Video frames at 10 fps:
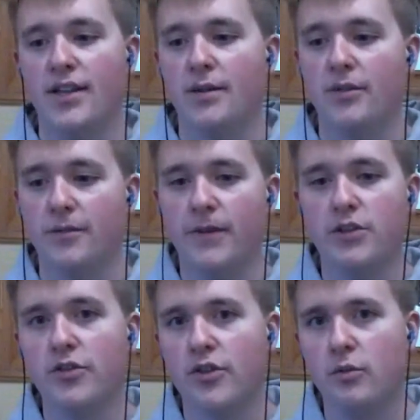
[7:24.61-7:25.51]
and some of the
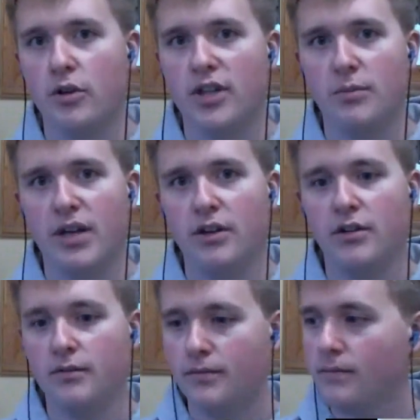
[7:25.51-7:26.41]
features are working
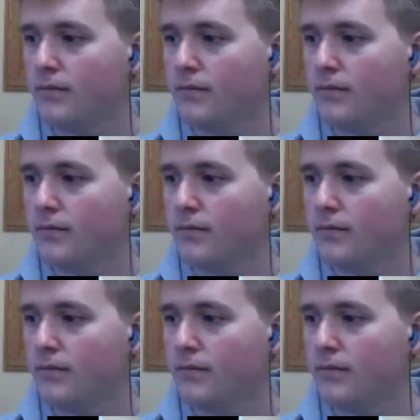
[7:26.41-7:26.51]
better.